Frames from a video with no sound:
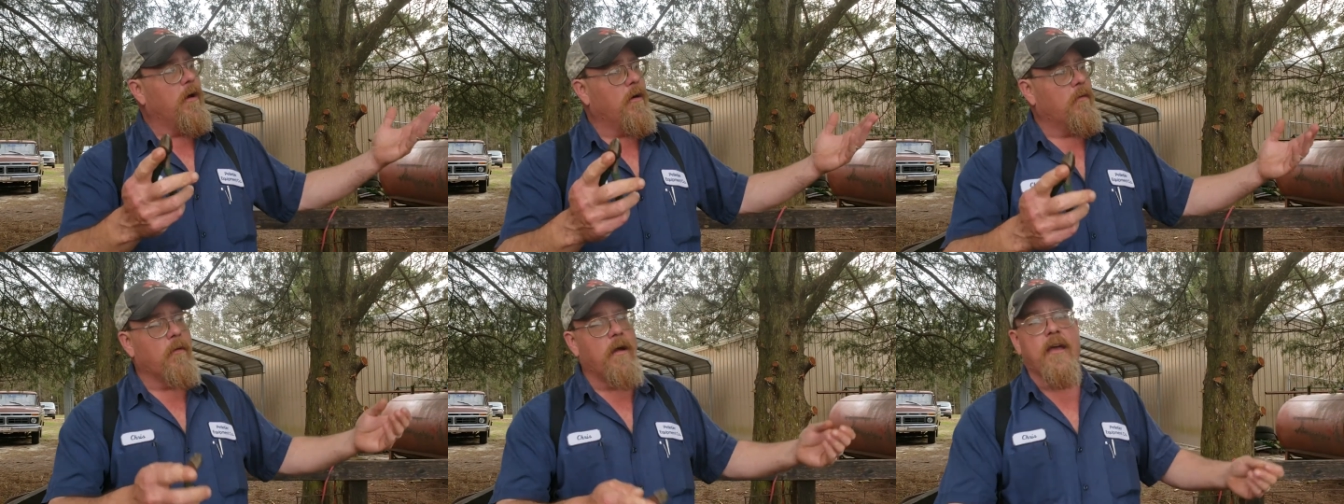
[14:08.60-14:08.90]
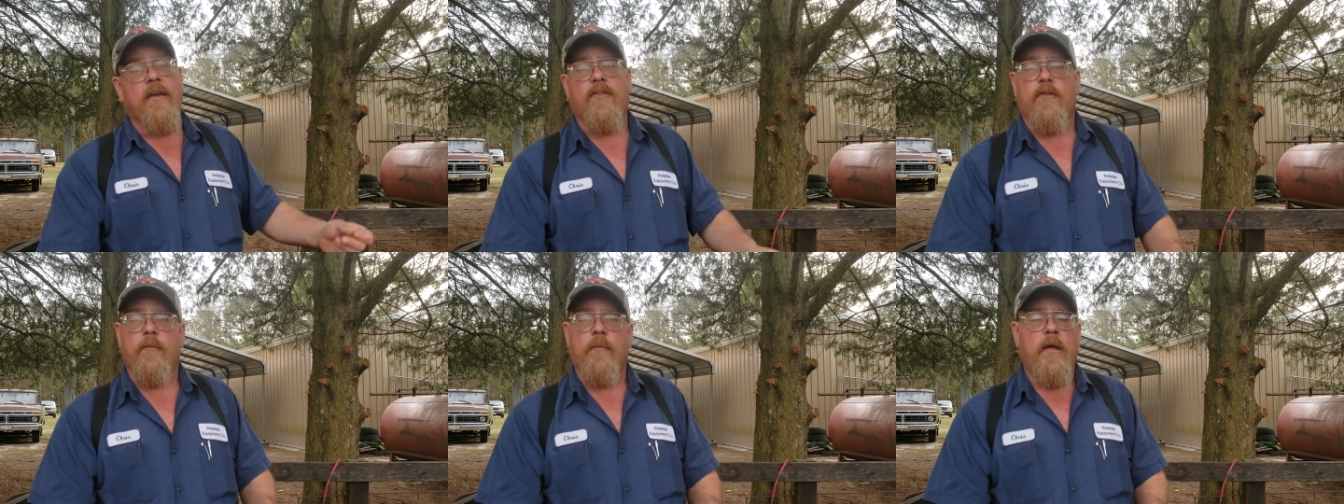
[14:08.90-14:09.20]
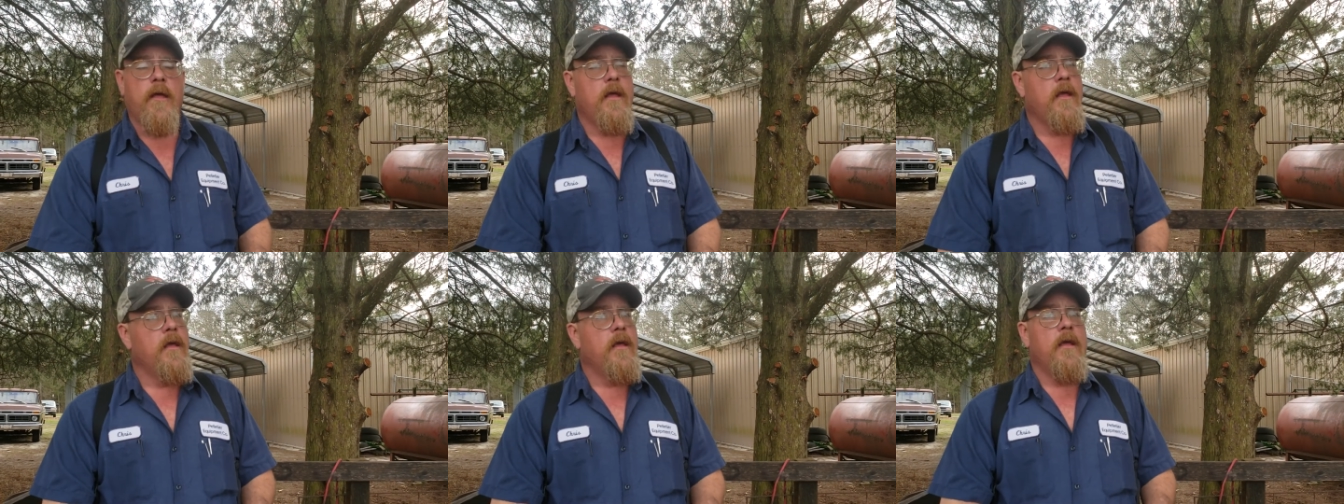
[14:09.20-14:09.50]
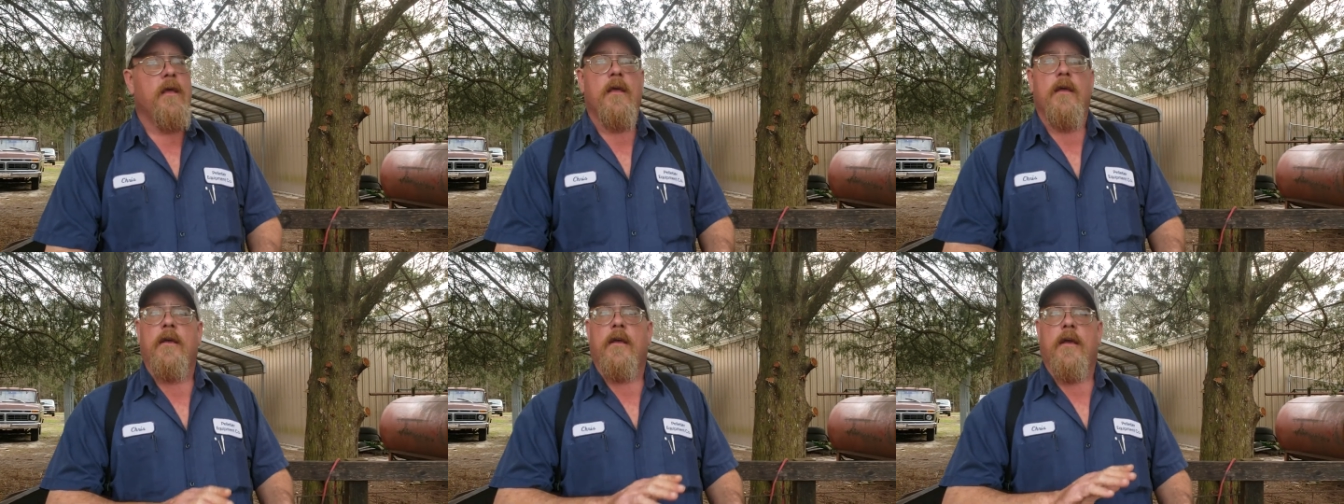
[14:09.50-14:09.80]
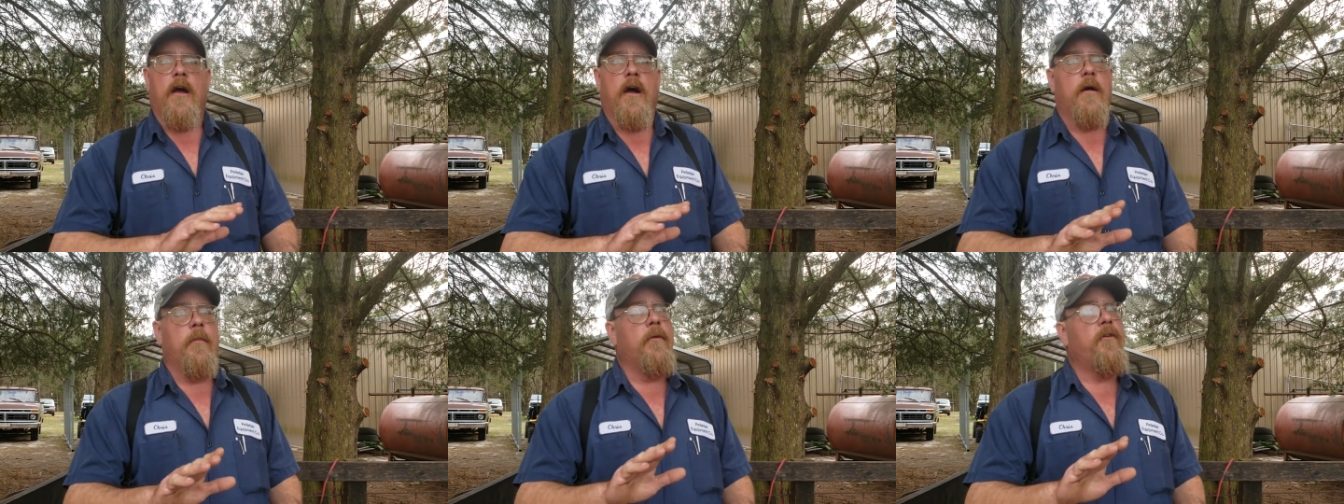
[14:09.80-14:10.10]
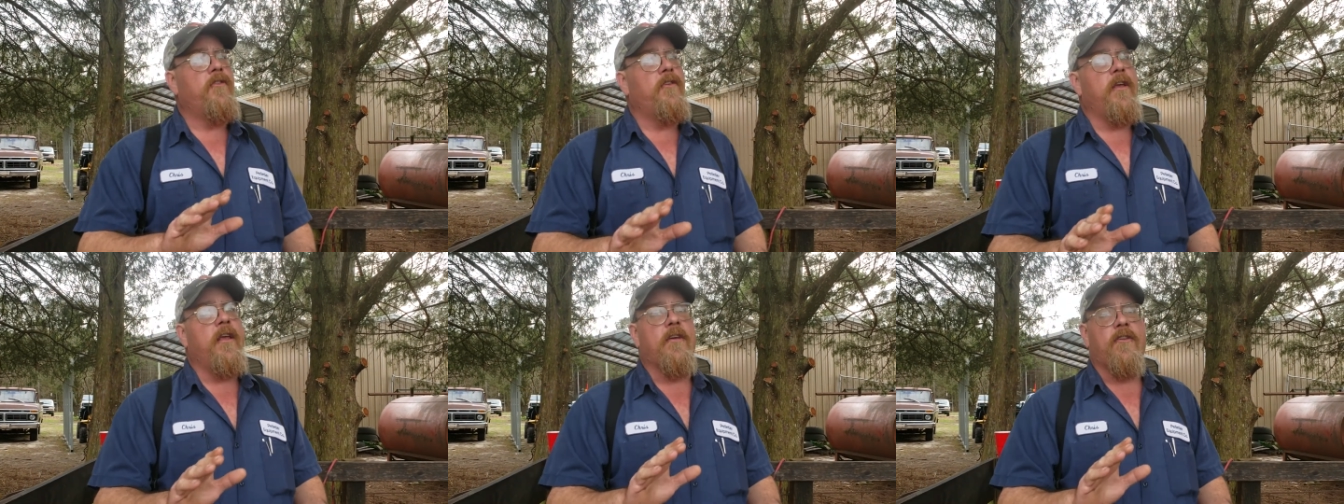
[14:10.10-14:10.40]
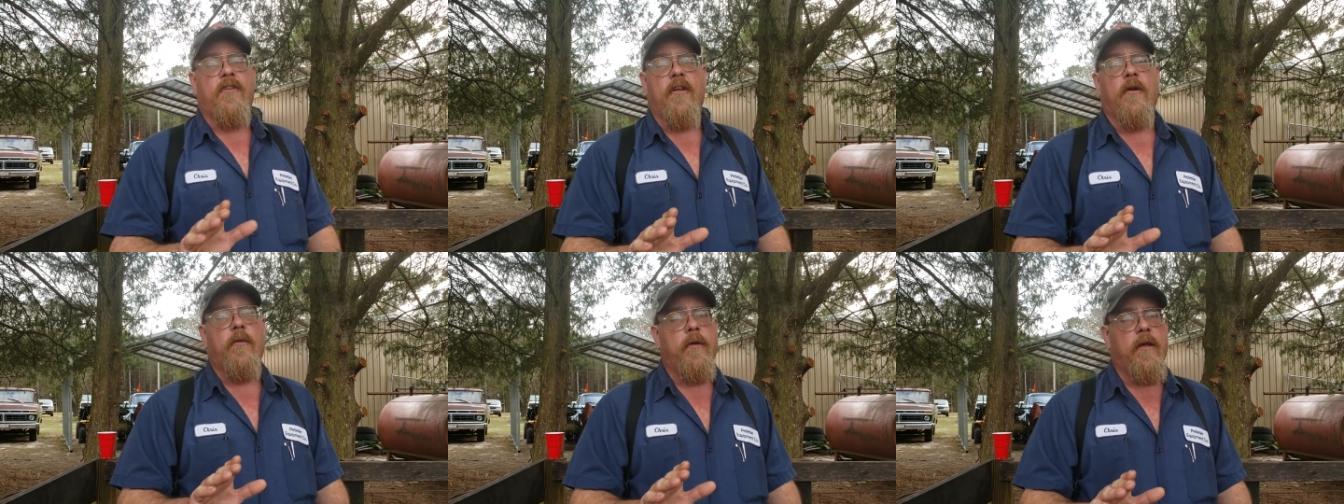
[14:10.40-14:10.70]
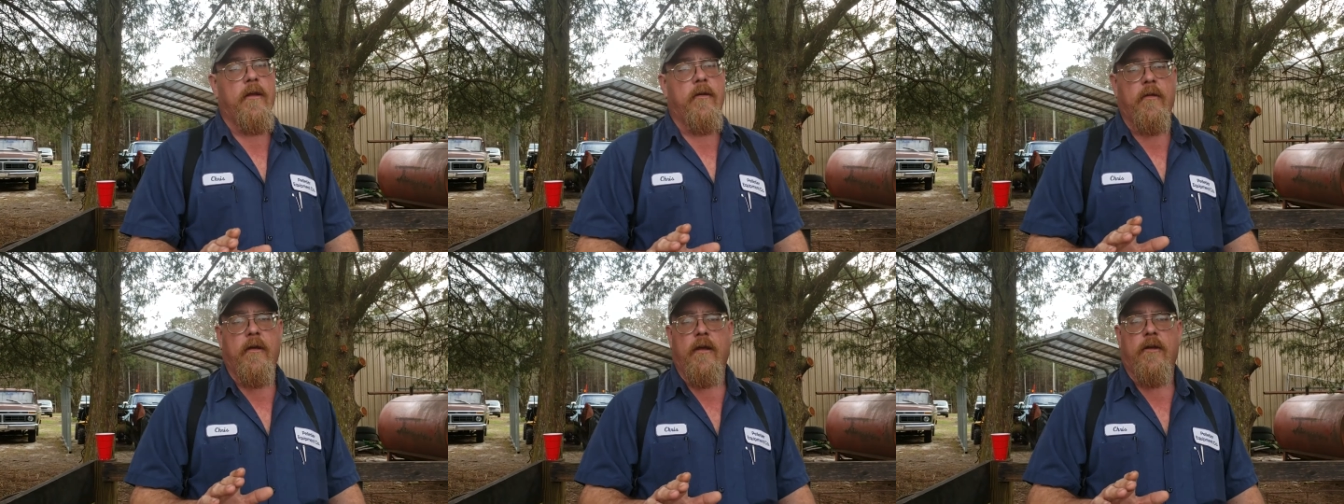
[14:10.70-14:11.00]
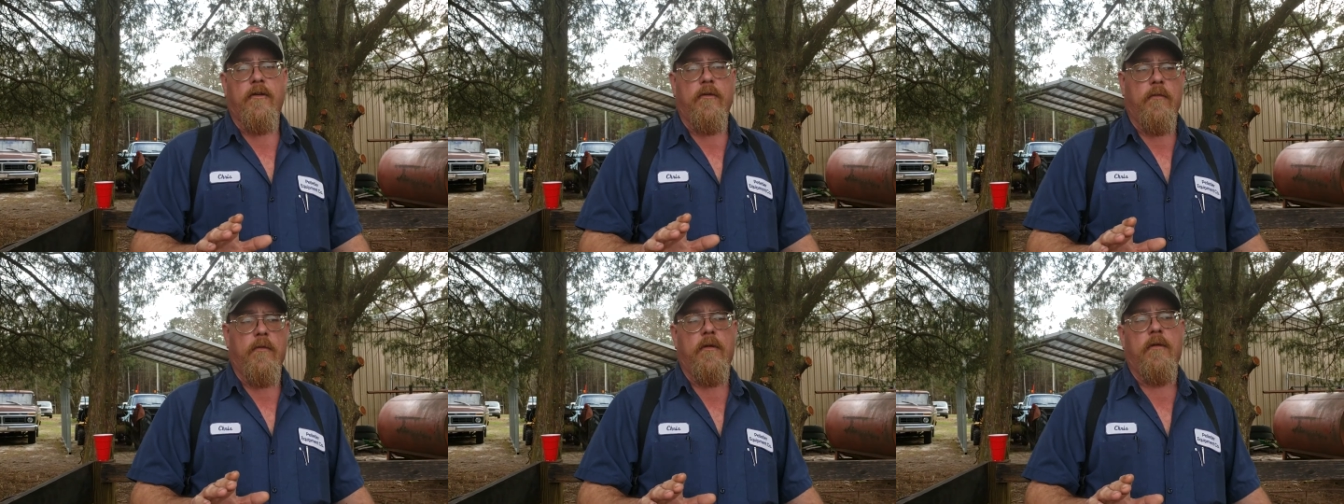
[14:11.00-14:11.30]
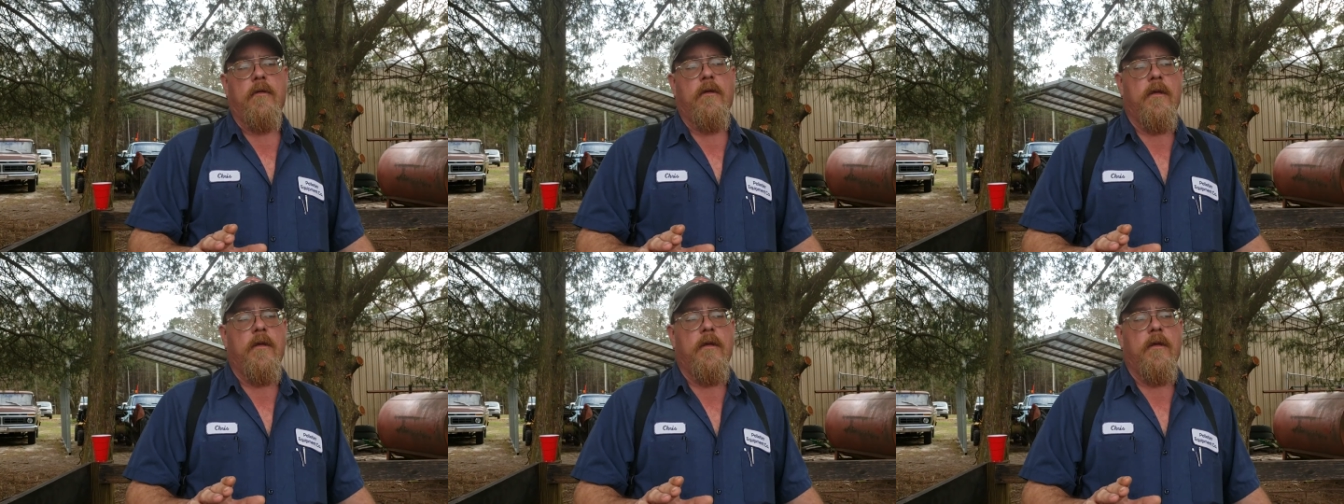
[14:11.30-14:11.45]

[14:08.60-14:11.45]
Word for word: I raised them. Common sense don't enter into it.